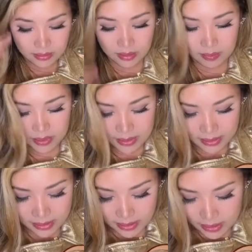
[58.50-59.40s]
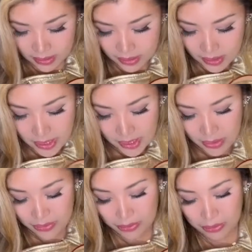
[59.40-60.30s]
Let me see.
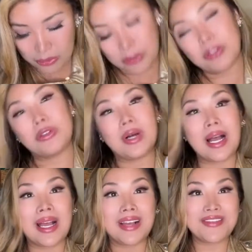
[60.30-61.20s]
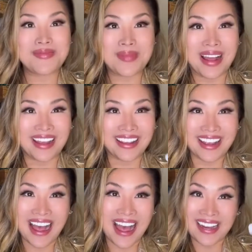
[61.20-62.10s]
Oh, I have my
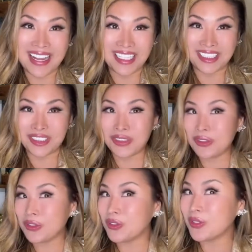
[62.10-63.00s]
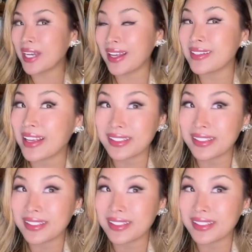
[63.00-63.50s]
eyelash glue. As I